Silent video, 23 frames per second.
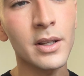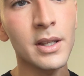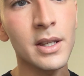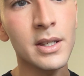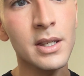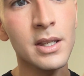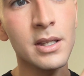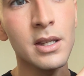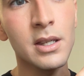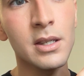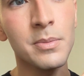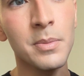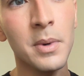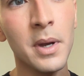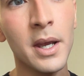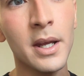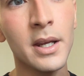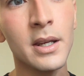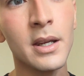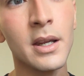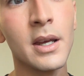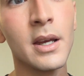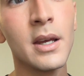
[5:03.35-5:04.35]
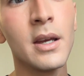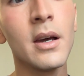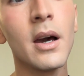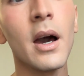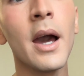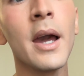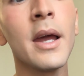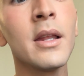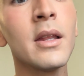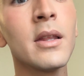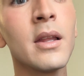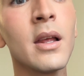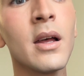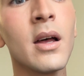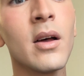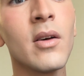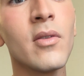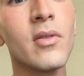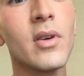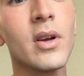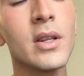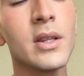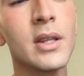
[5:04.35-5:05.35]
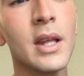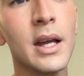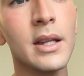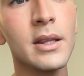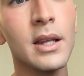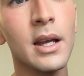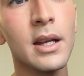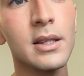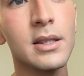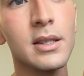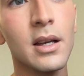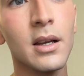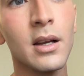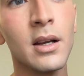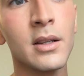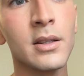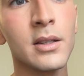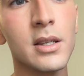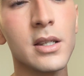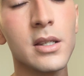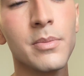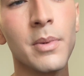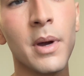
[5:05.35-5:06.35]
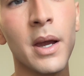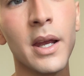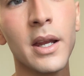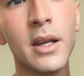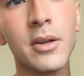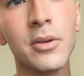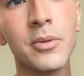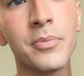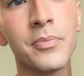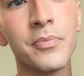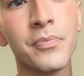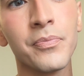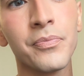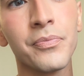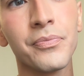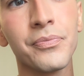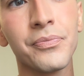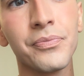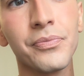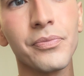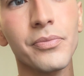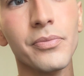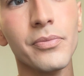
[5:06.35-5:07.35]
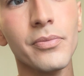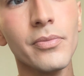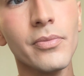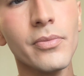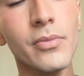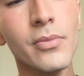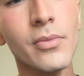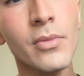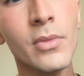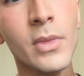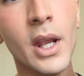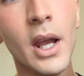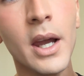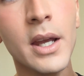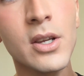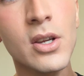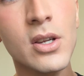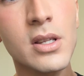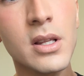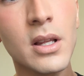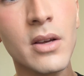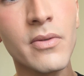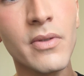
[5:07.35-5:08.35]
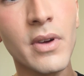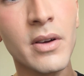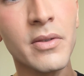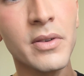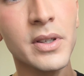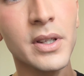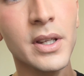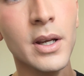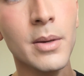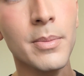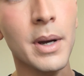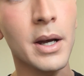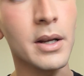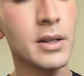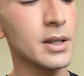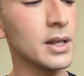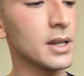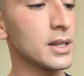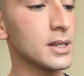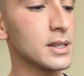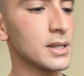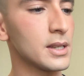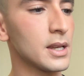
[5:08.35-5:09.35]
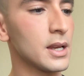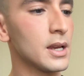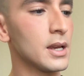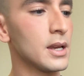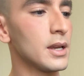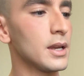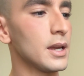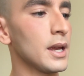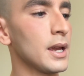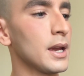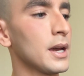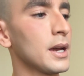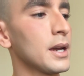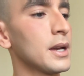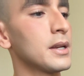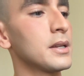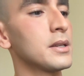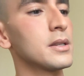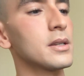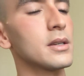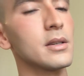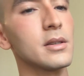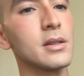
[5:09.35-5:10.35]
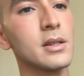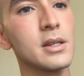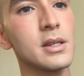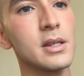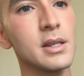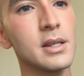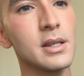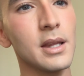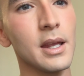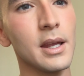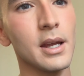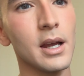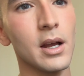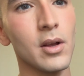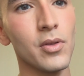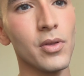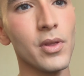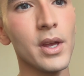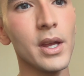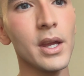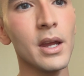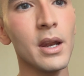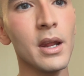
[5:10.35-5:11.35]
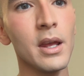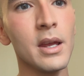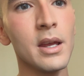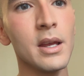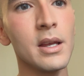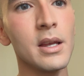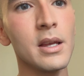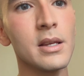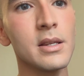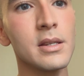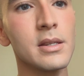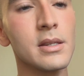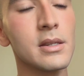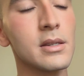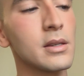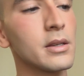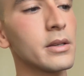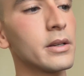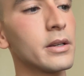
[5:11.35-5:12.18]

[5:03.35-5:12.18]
This is the spine. I love that that's on the spine. I just love everything about this. And this is like how thick it is.